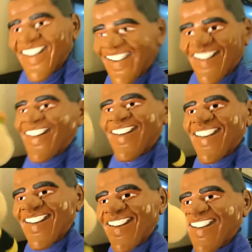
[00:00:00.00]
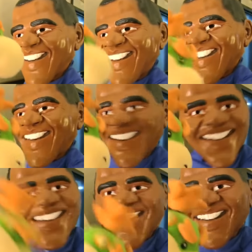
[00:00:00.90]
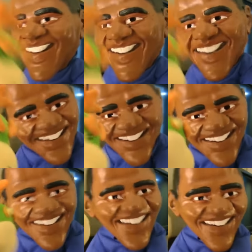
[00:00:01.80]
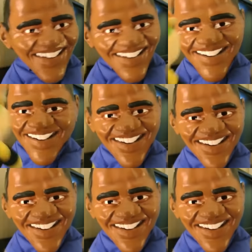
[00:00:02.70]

Hey, Obama, while Chef Pee Pee's working on your sandwich, can we do something fun